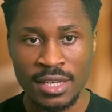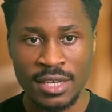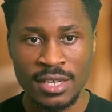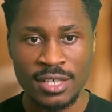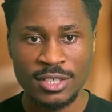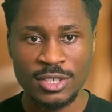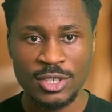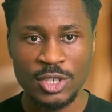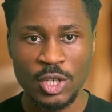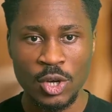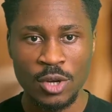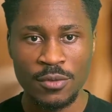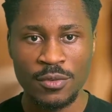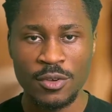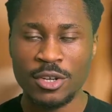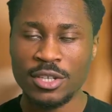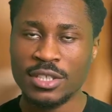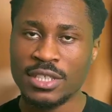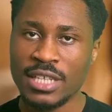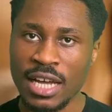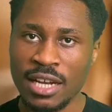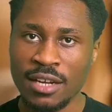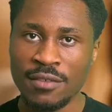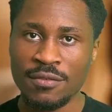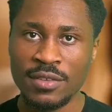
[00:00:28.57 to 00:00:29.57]
So if you're
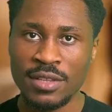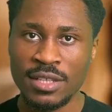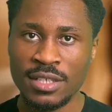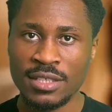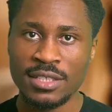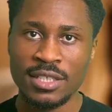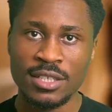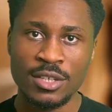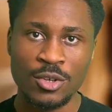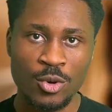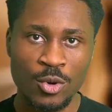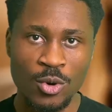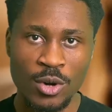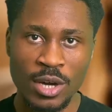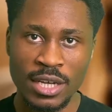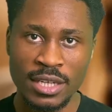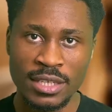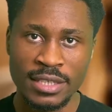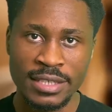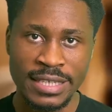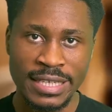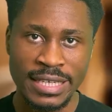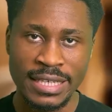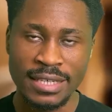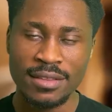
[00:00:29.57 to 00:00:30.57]
excited for this, then go ahead,
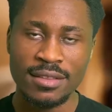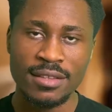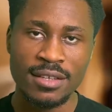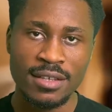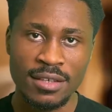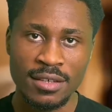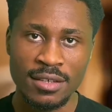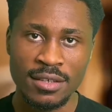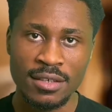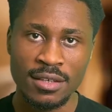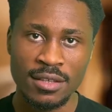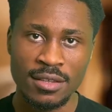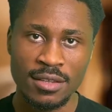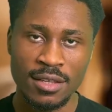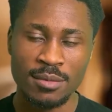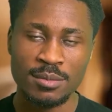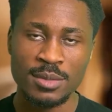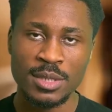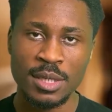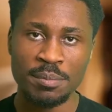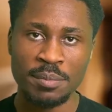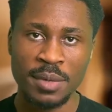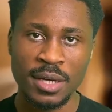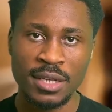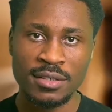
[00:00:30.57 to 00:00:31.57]
hit the thumbs
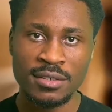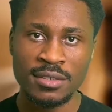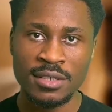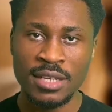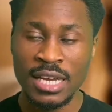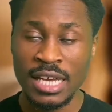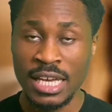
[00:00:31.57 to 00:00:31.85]
up button.